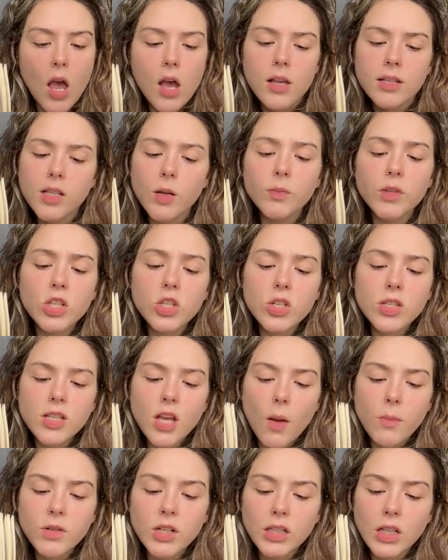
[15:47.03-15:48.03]
something just
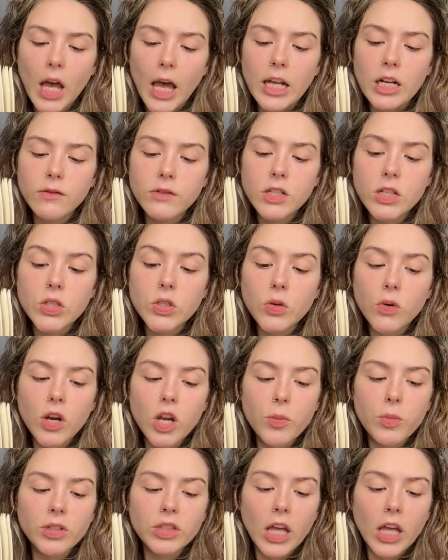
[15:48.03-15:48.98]
come to light of a disagreeable